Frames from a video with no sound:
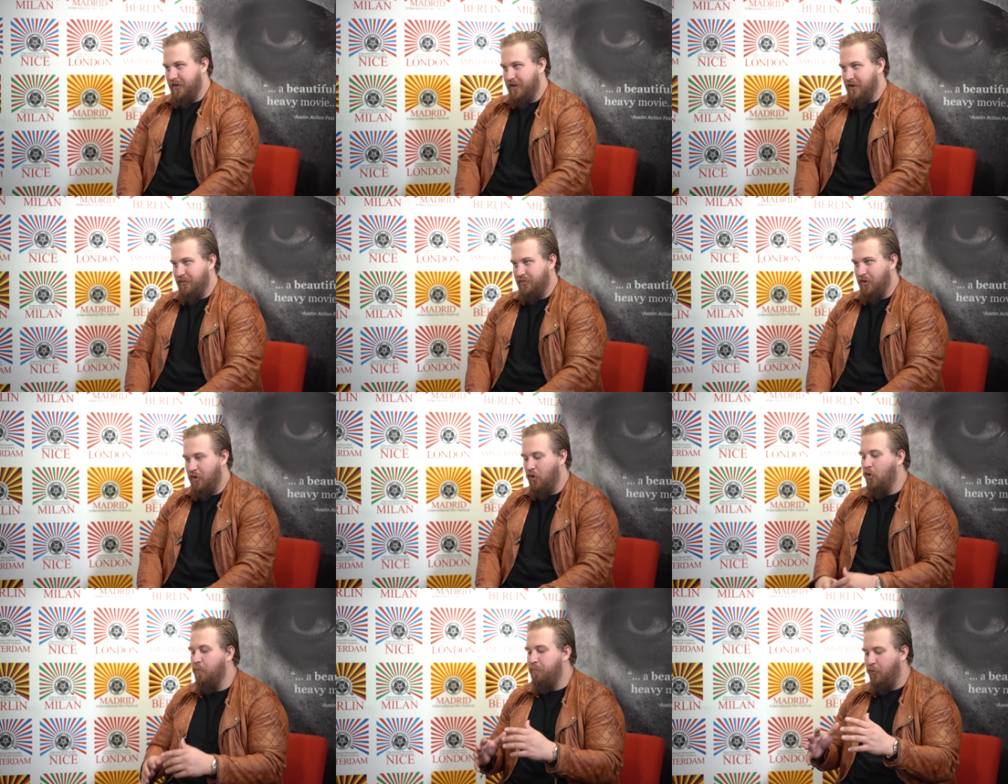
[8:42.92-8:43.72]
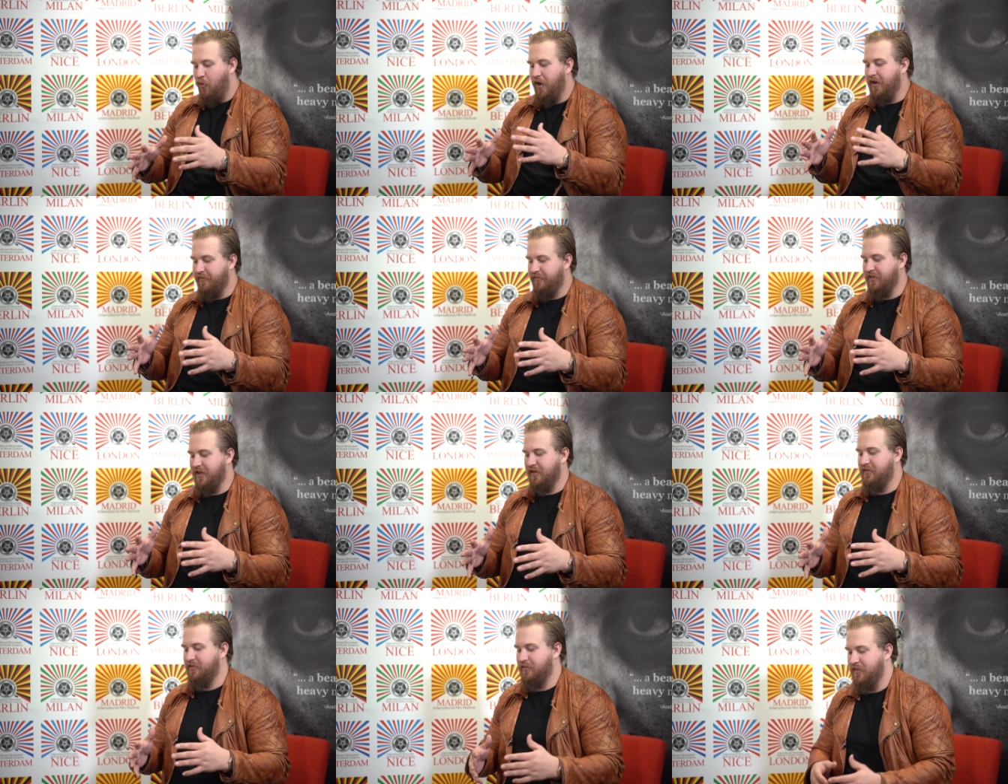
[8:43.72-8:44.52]
you know, the whole point of
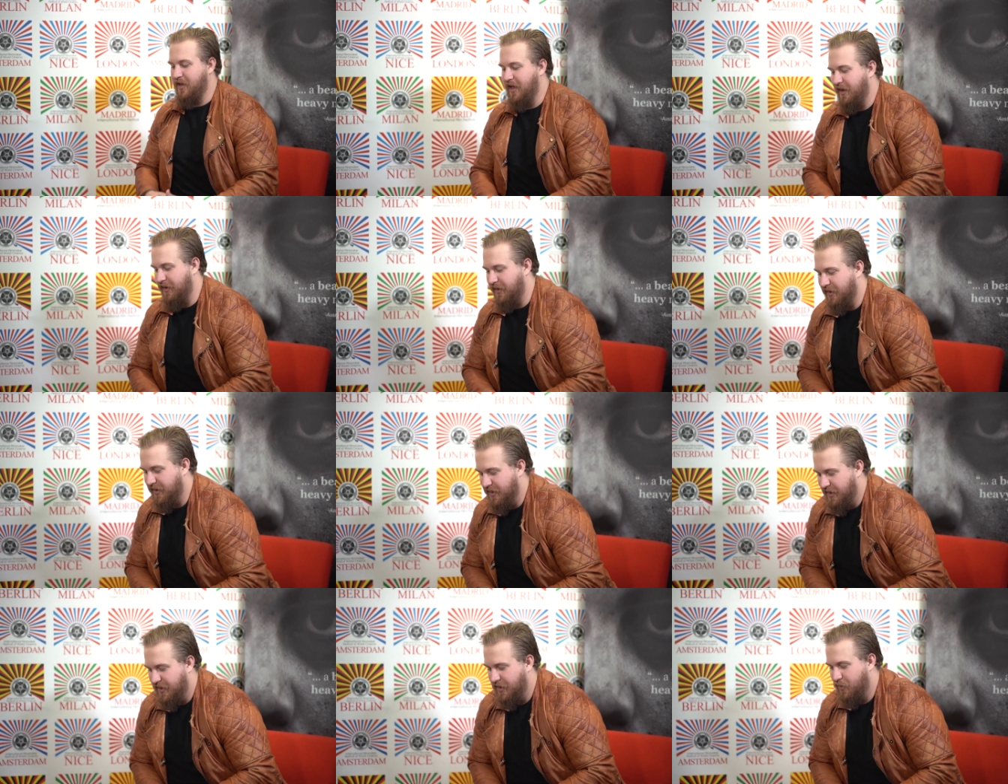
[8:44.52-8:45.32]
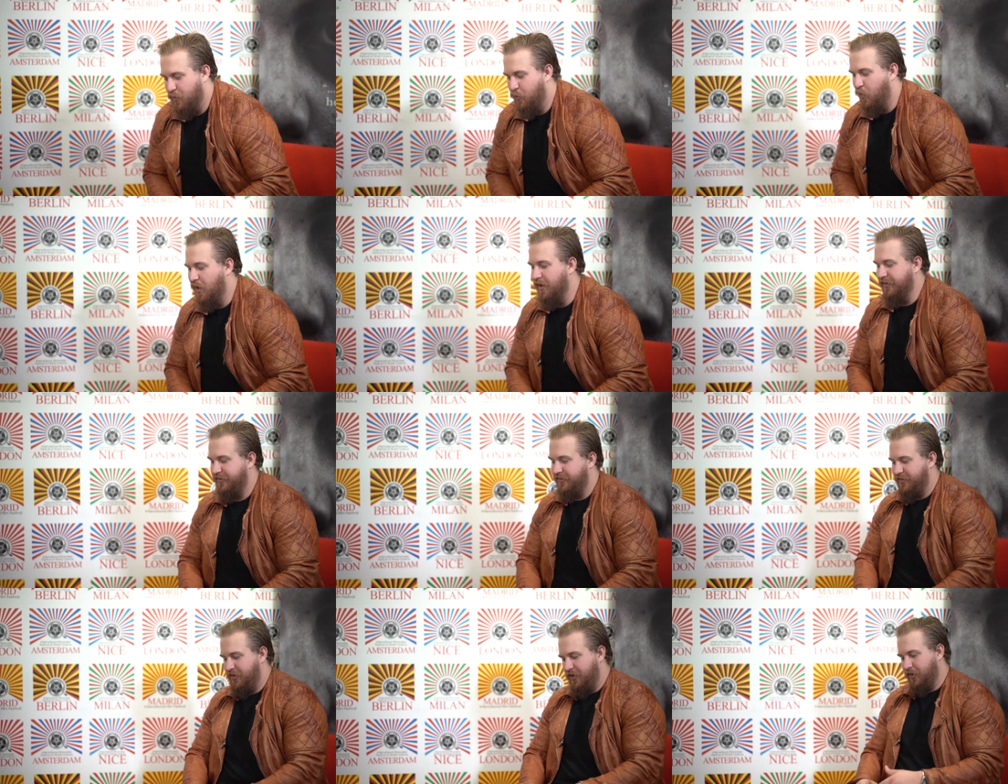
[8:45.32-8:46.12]
this
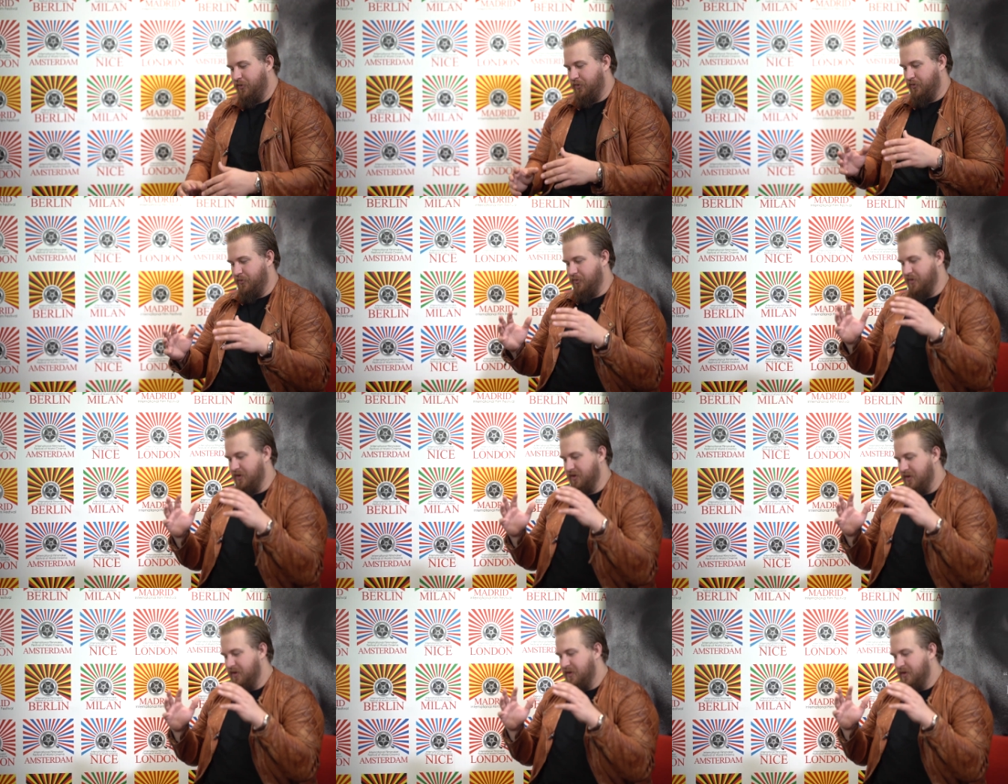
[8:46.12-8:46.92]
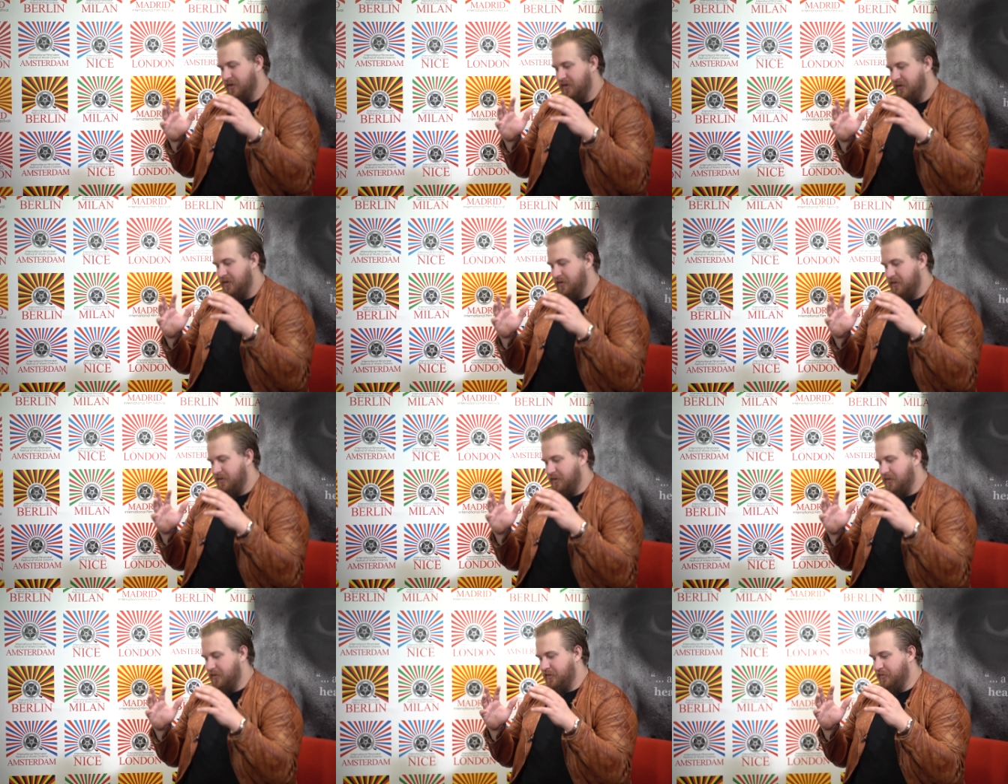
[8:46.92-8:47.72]
was to
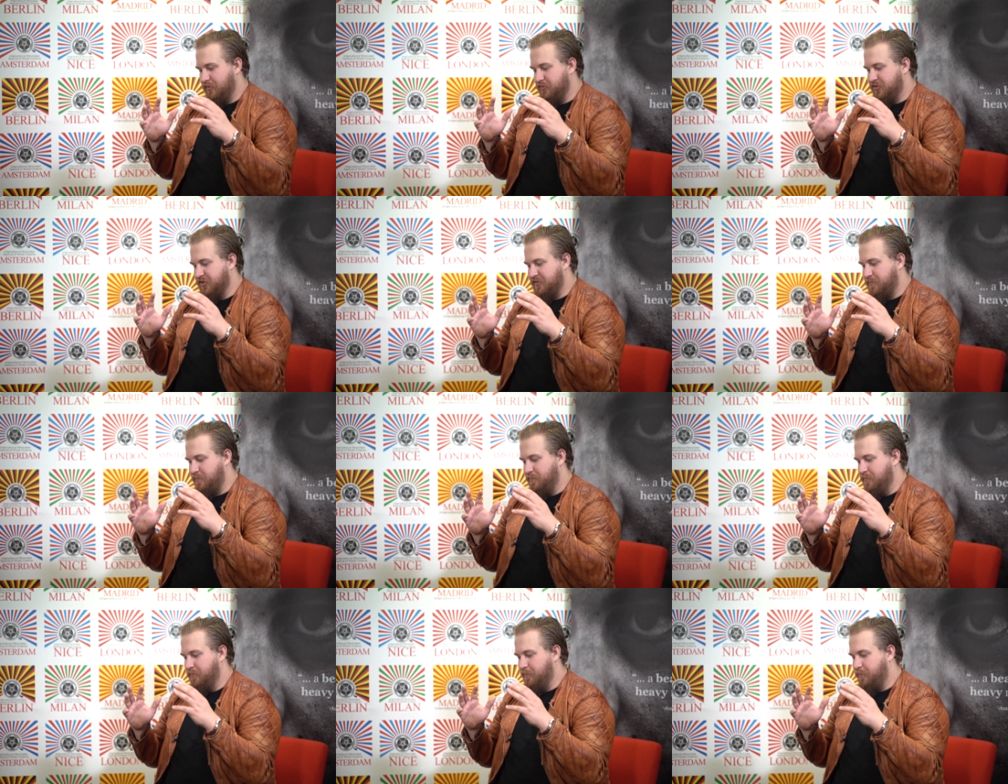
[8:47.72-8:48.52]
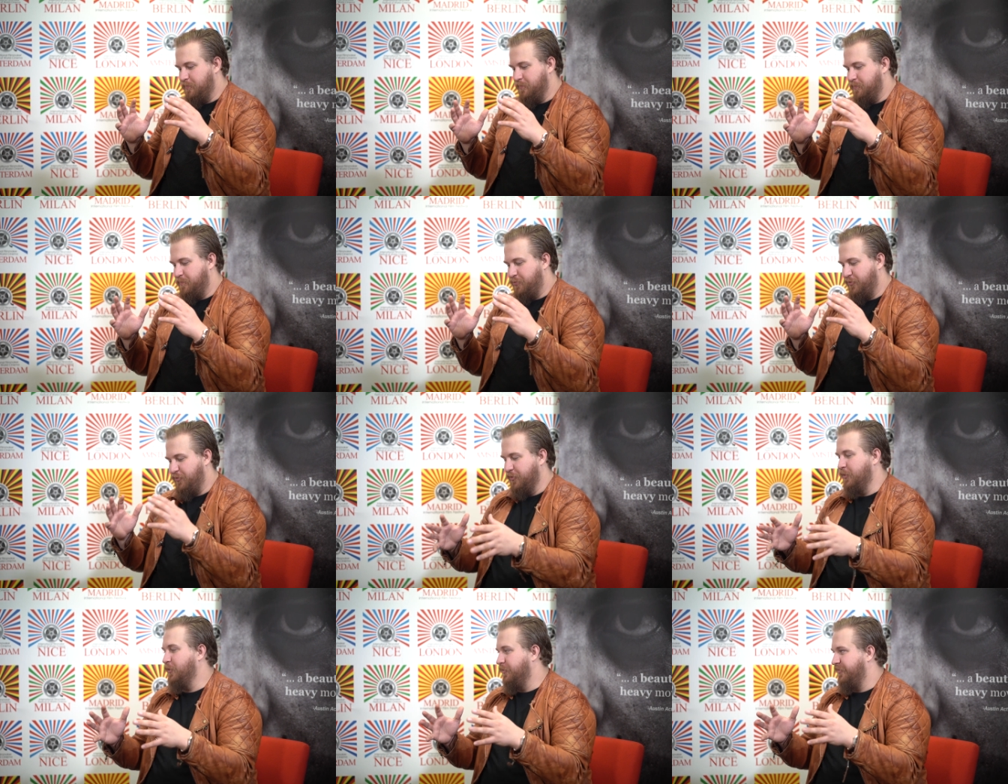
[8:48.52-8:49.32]
just
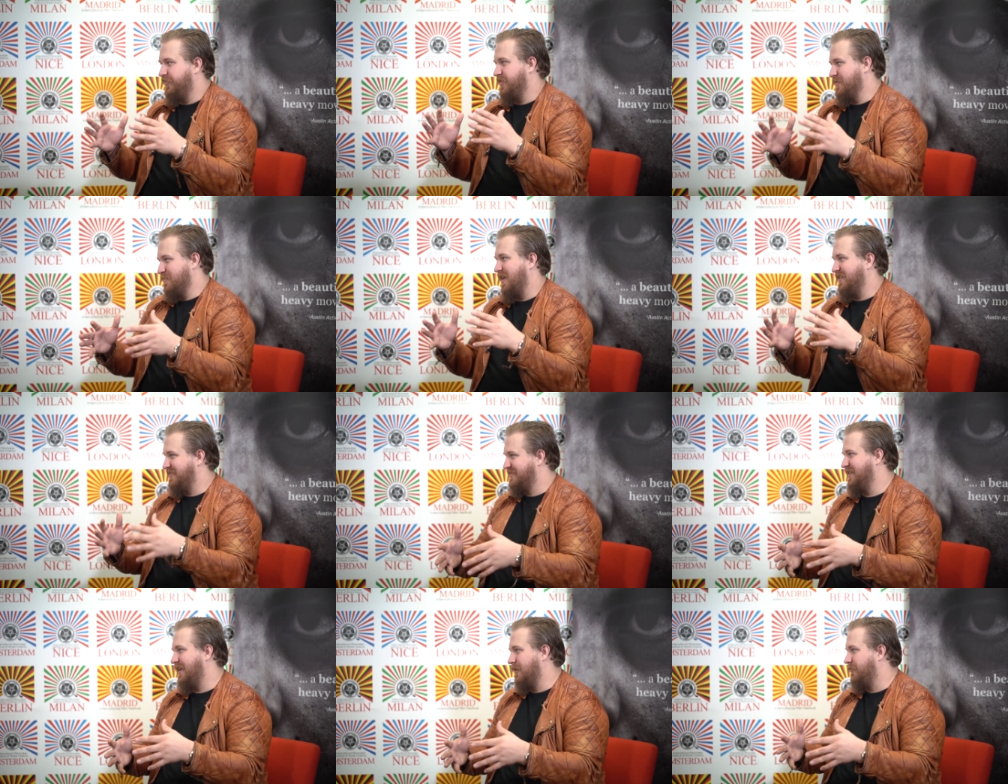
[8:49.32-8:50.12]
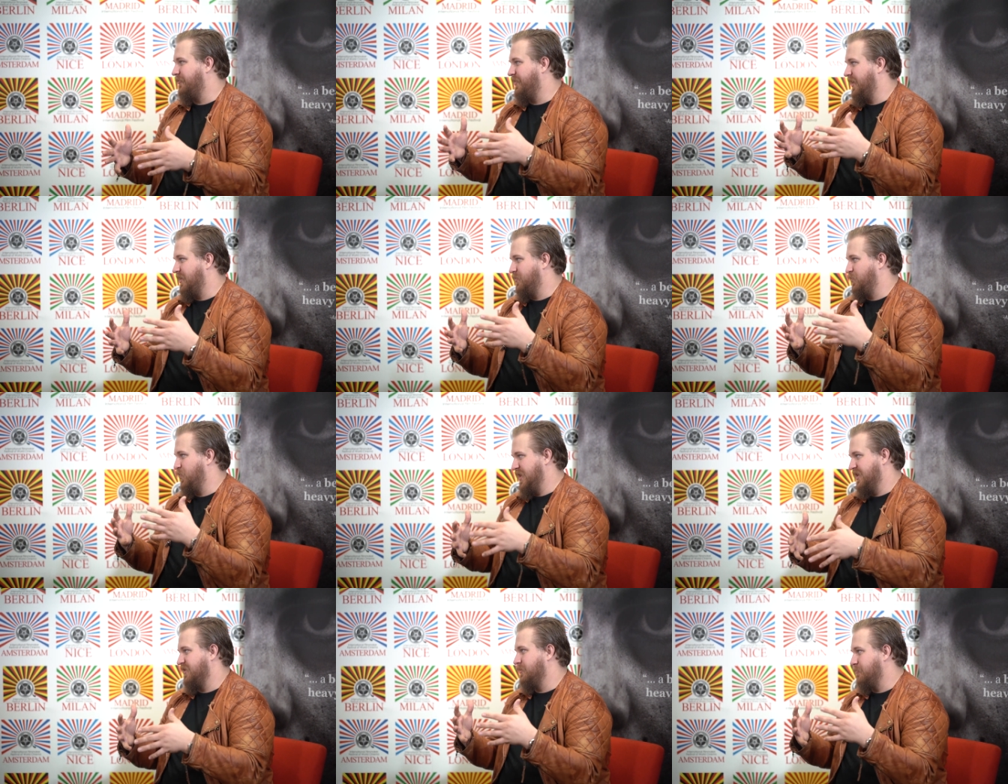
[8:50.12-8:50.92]
prove to myself that
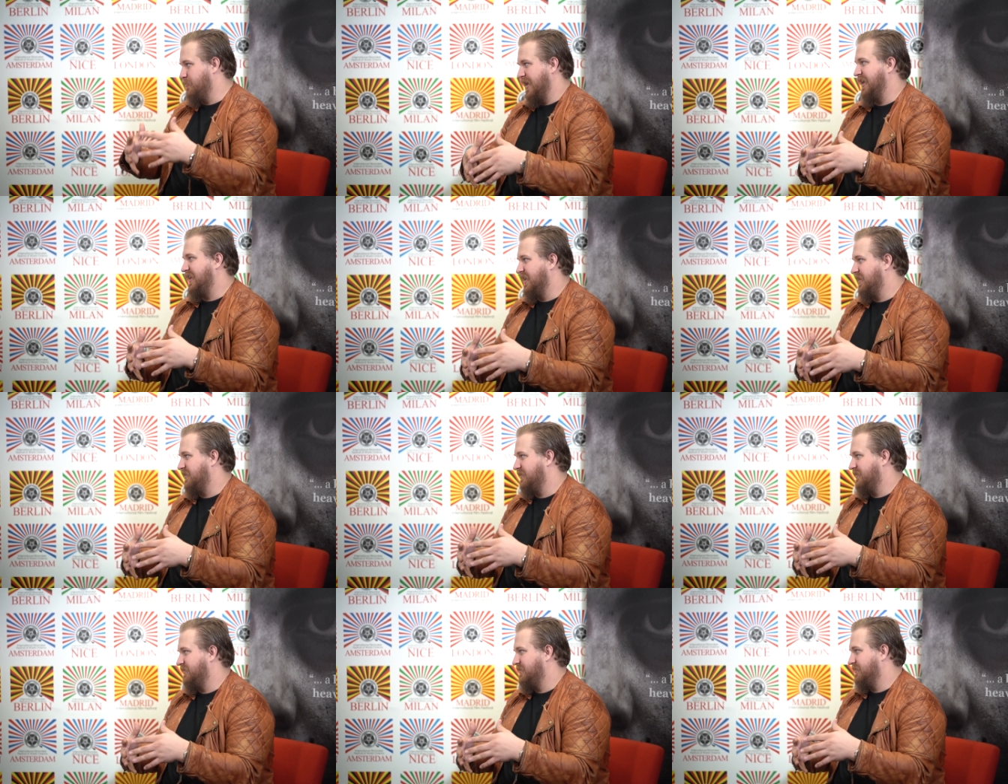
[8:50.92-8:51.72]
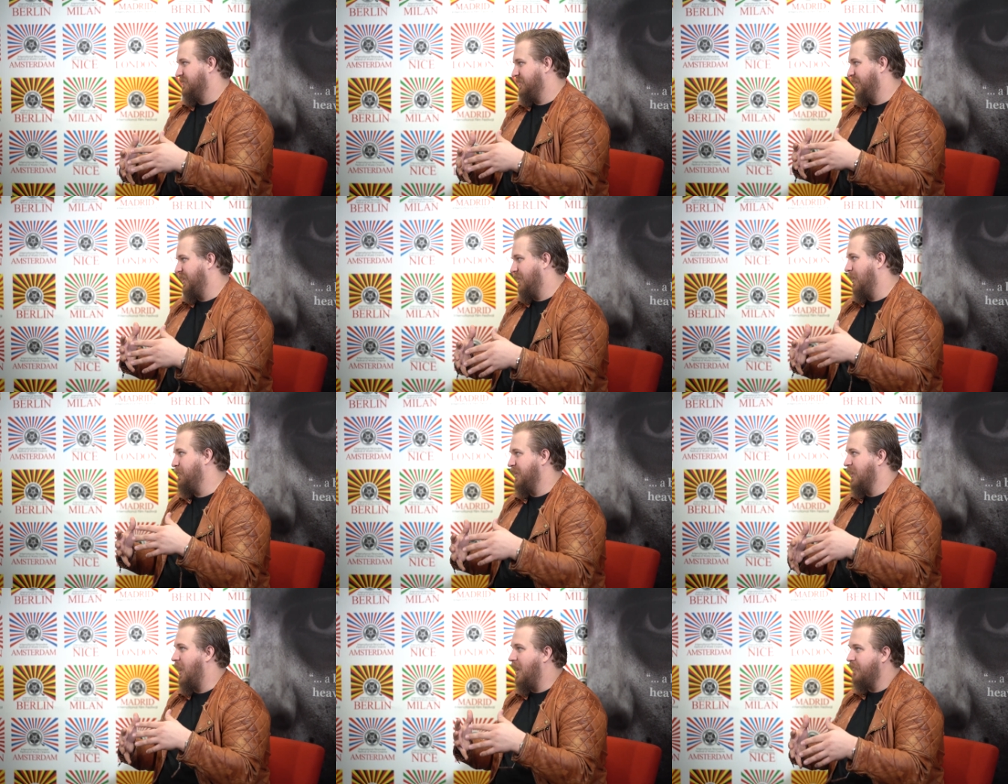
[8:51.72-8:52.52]
we could make it. You know, I
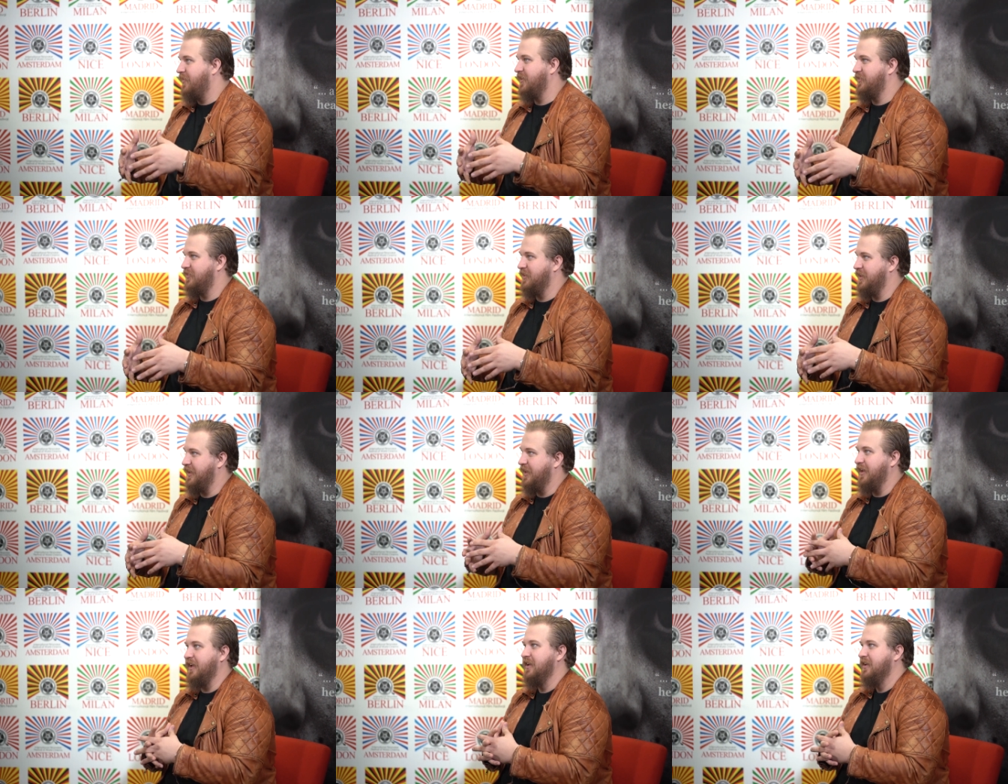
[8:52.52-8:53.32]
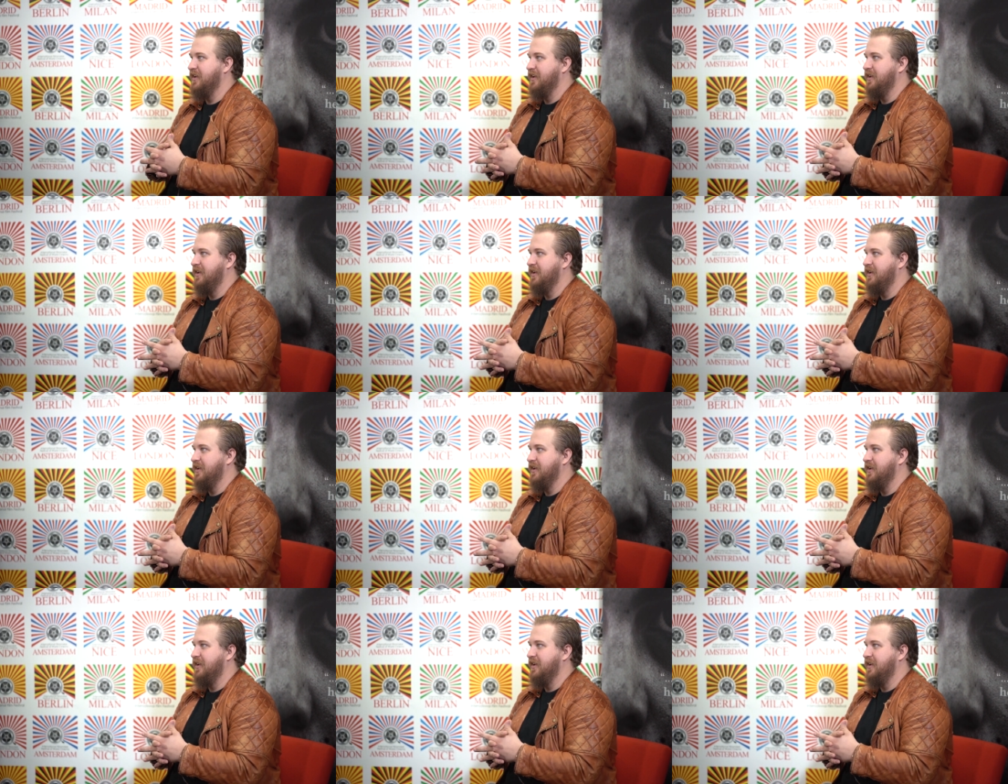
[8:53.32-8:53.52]
mean, obviously,